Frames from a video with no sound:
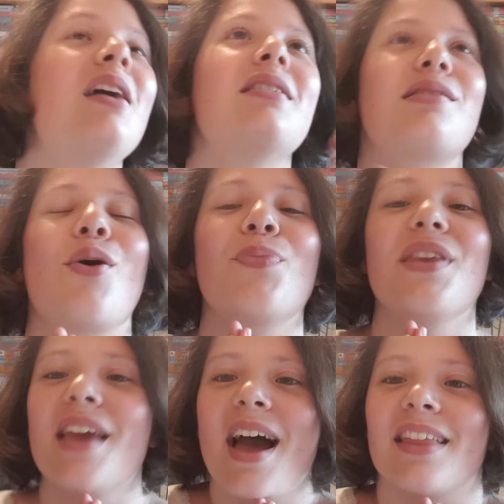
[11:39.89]
So
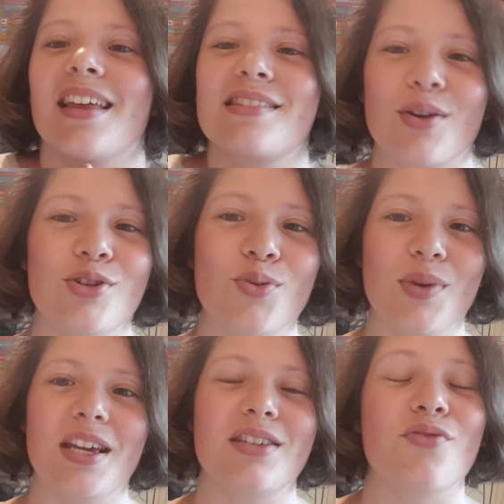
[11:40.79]
yeah, that's going to
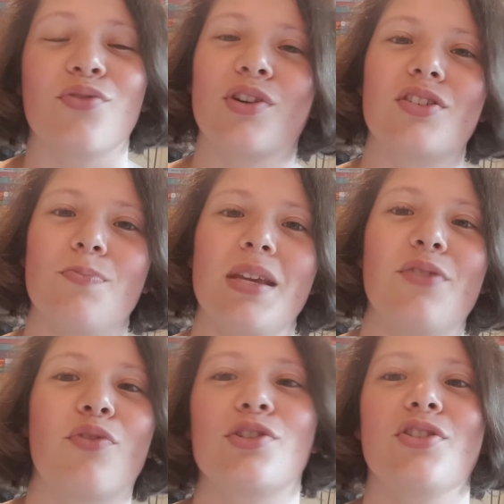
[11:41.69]
be it for me
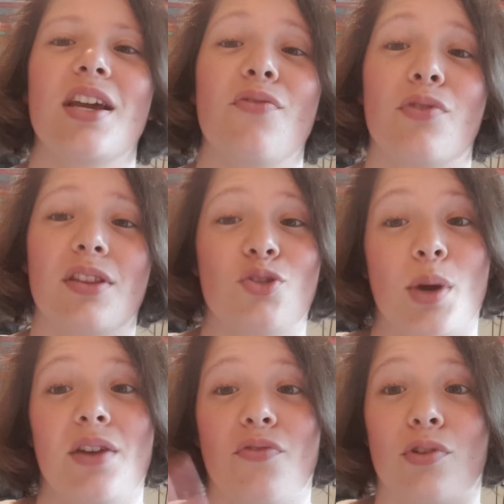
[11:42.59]
for today for the
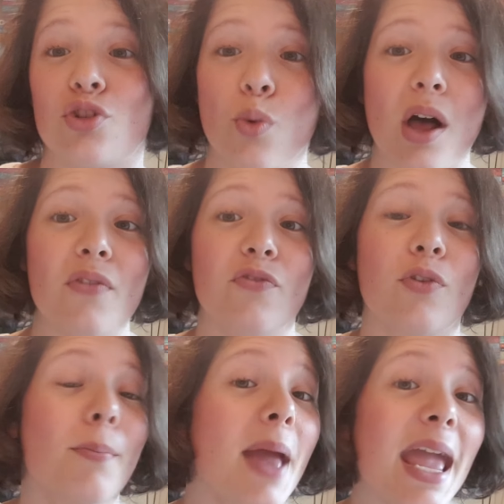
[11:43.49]
24/12
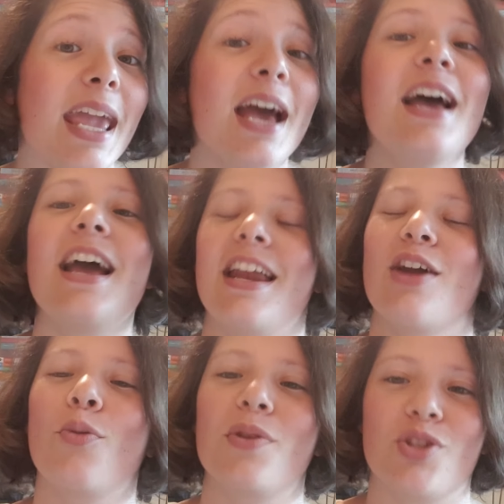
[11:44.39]
for May, and I
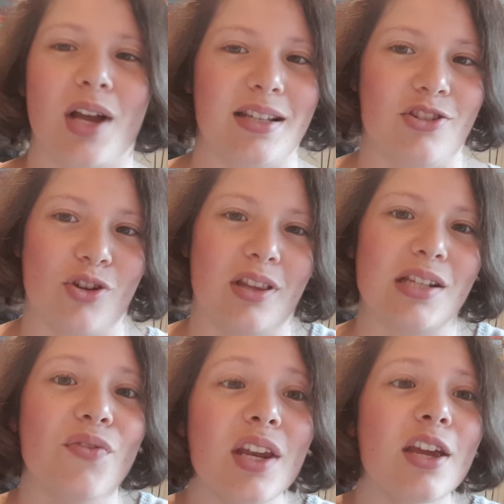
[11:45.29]
hope that you guys enjoyed
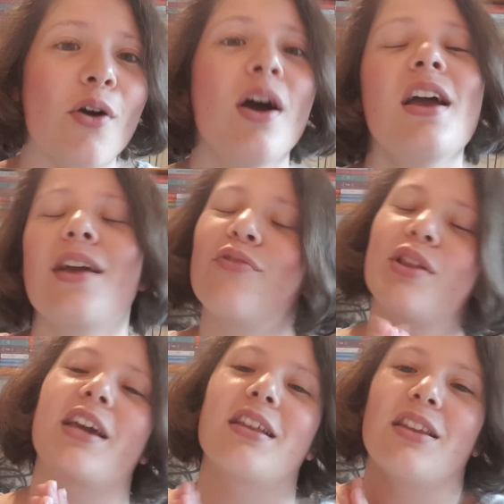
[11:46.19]
this video. If you
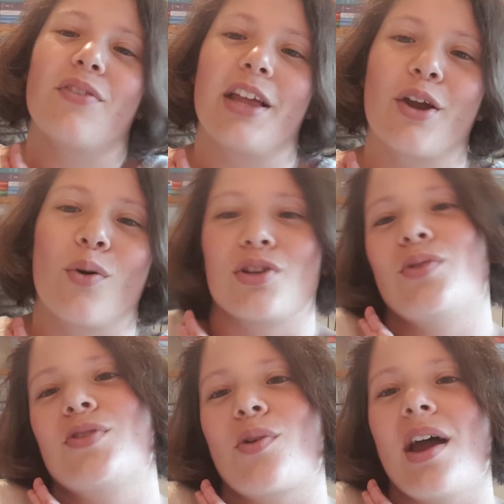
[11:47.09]
like it, leave a like or
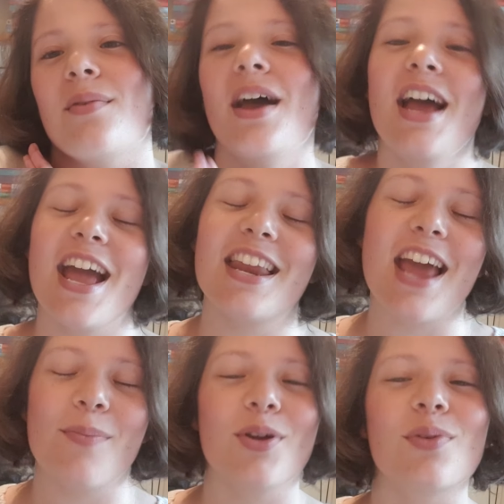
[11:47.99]
subscribe, and
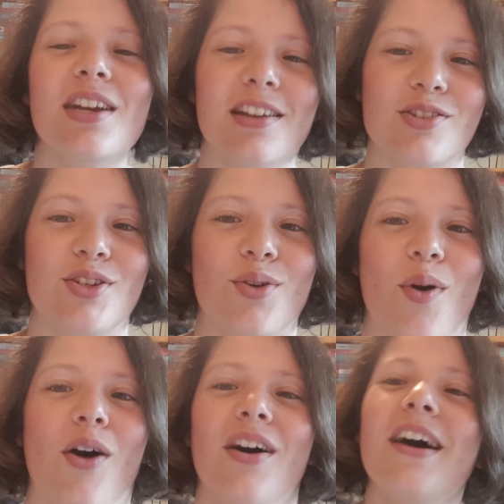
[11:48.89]
happy readings to you
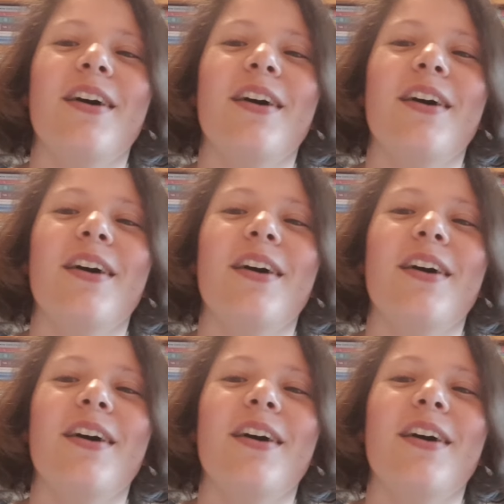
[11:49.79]
all.